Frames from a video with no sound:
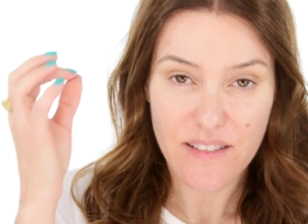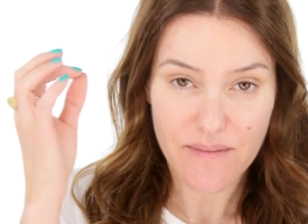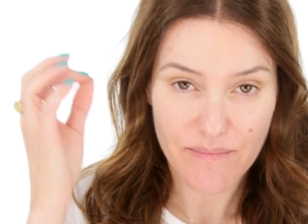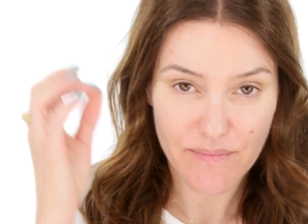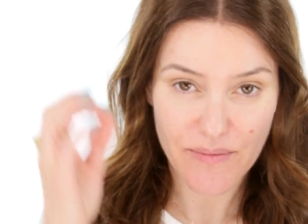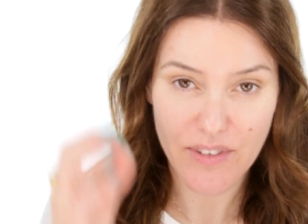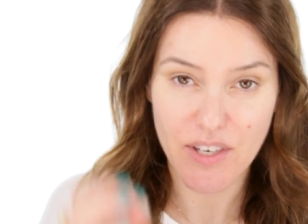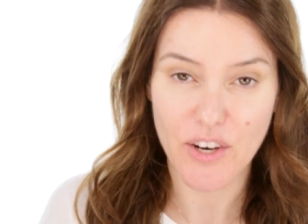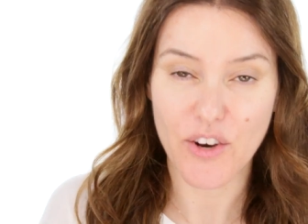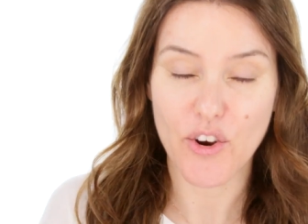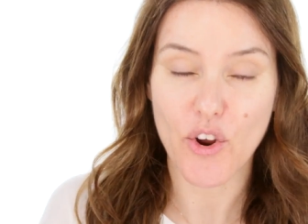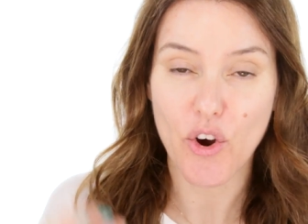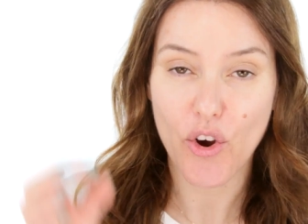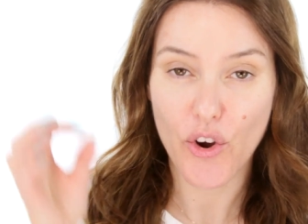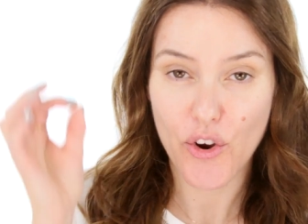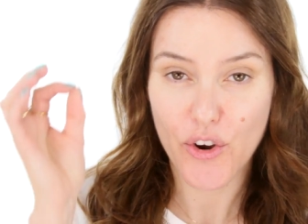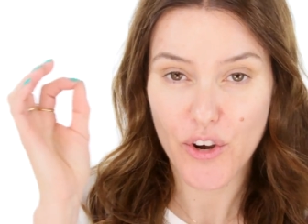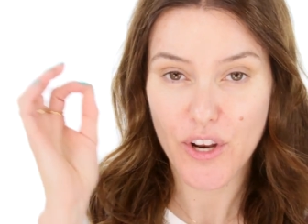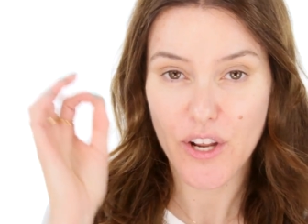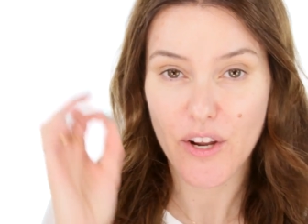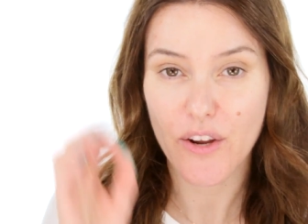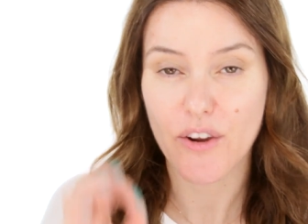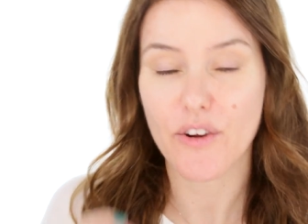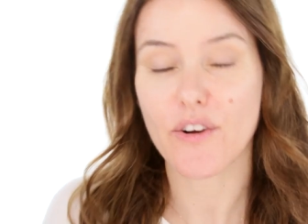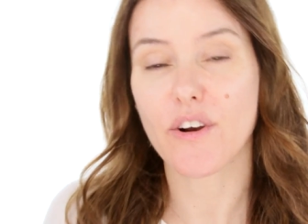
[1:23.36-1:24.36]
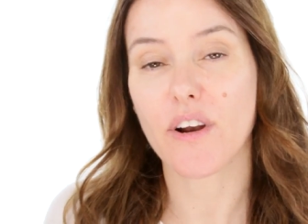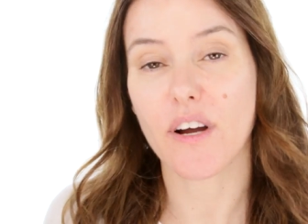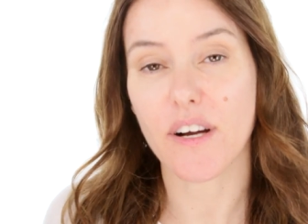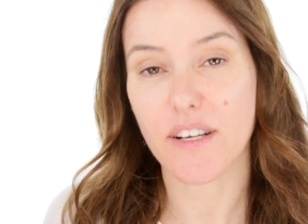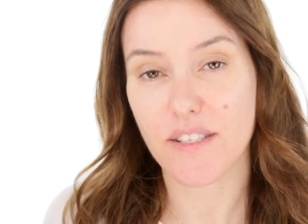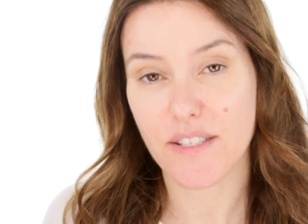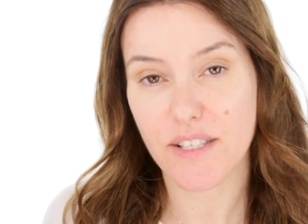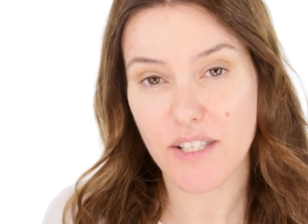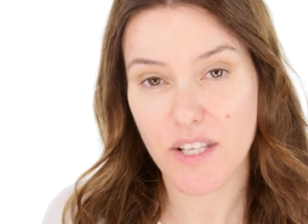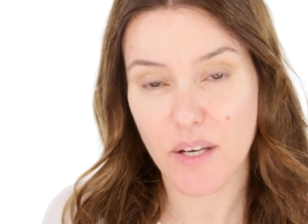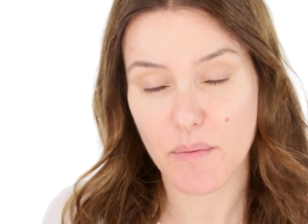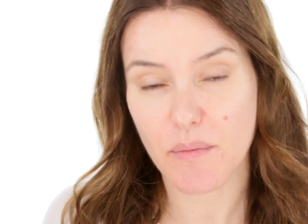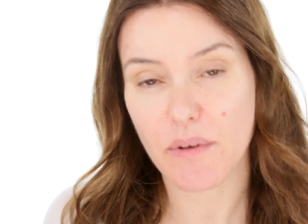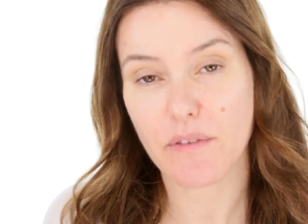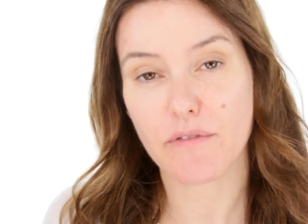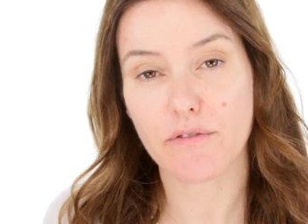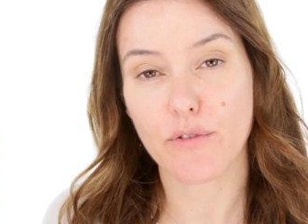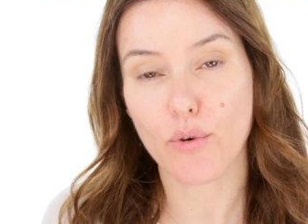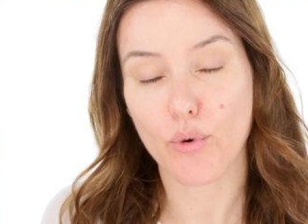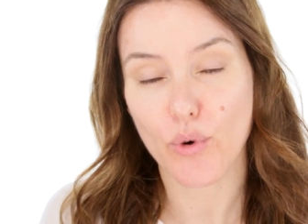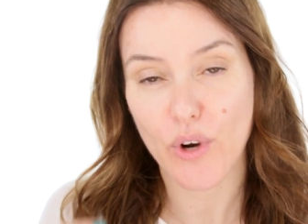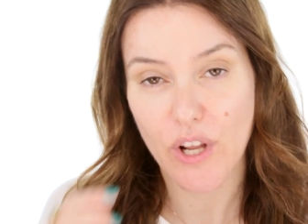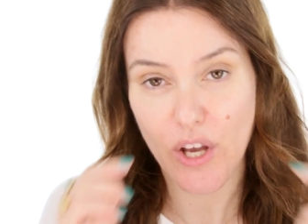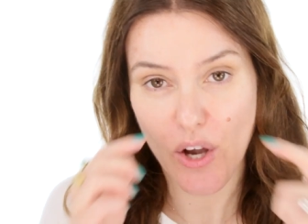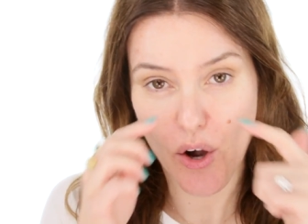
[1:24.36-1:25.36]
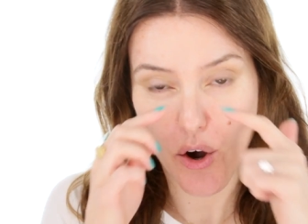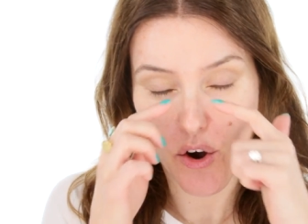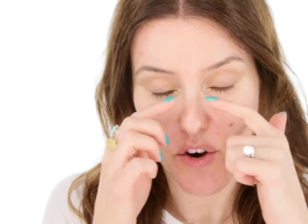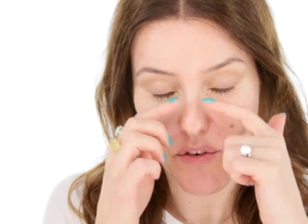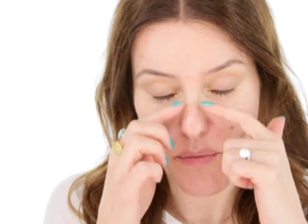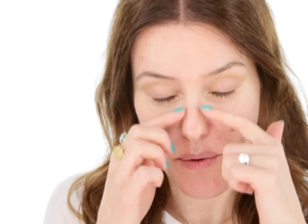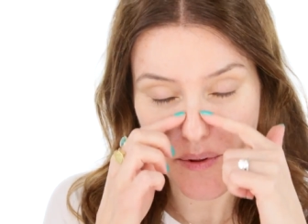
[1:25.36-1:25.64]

you know, not only your glasses are going to be falling off,